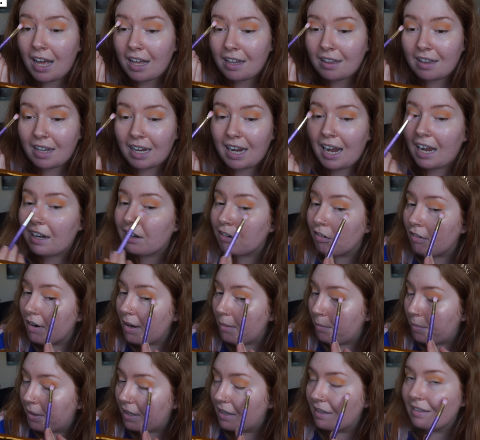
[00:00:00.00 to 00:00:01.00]
they had a
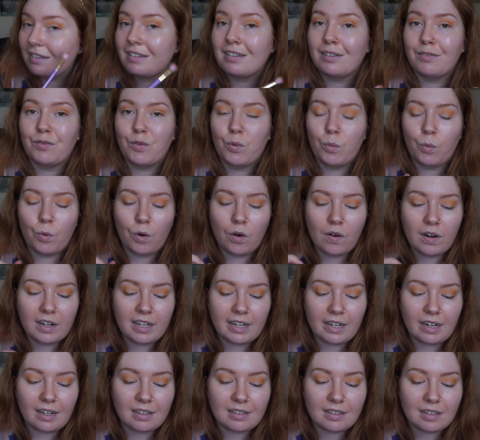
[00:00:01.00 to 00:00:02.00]
great big civil war, and it
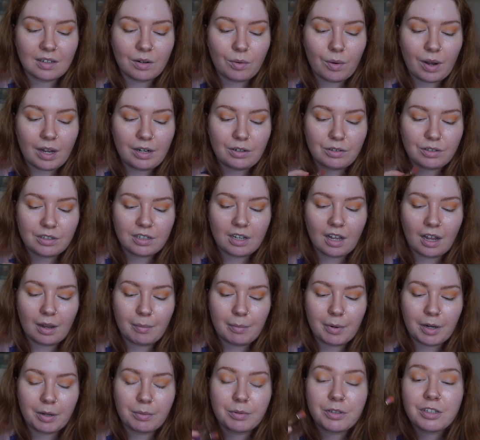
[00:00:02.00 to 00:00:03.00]
lasted quite a long time,
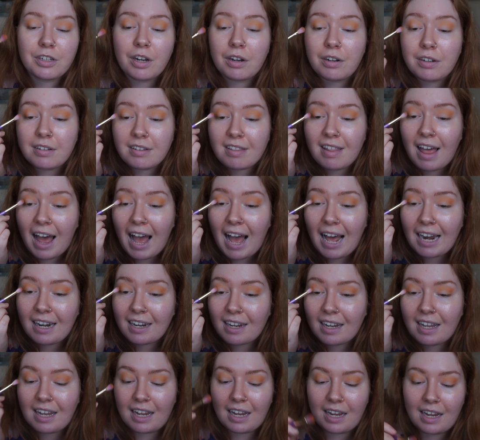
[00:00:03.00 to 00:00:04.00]
and it was known as the
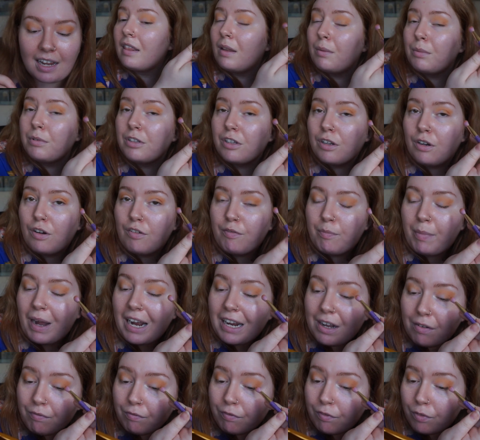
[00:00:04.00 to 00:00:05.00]
Anarchy. There was a lot of back
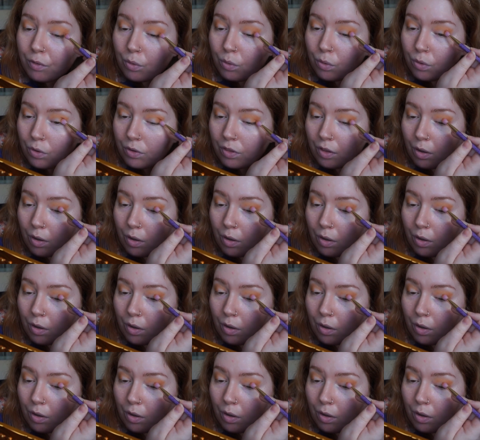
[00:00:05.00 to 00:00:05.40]
and forth.